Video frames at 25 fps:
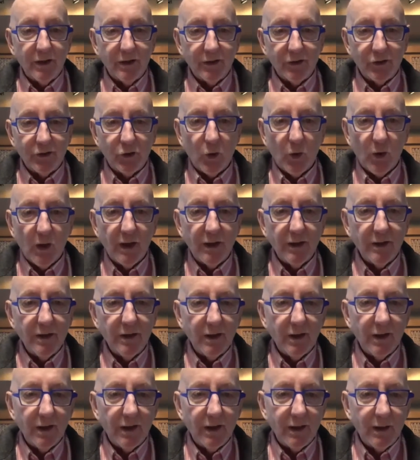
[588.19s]
joined
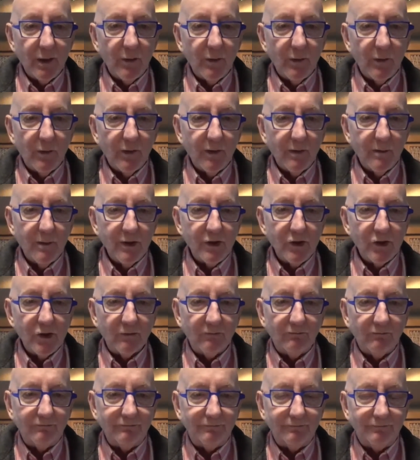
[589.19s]
Youth with a Mission.
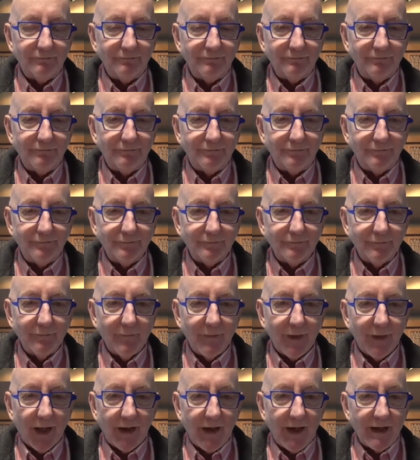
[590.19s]

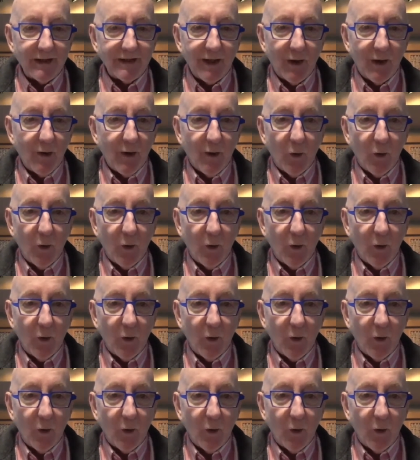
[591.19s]
And that's how it all